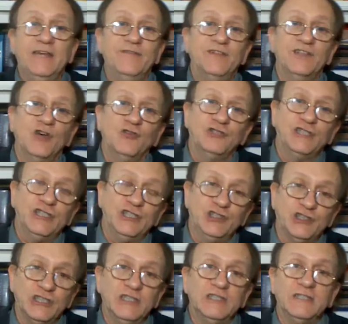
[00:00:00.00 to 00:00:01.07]
even though she
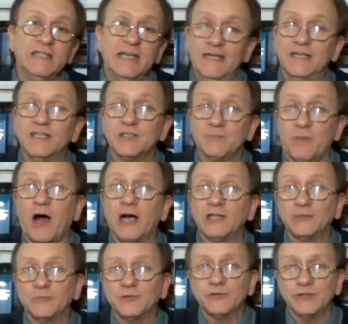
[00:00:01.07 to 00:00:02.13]
shouldn't. It is
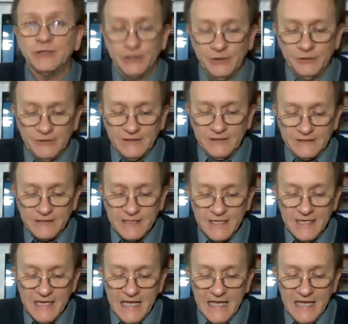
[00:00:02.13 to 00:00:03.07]
possible to do it.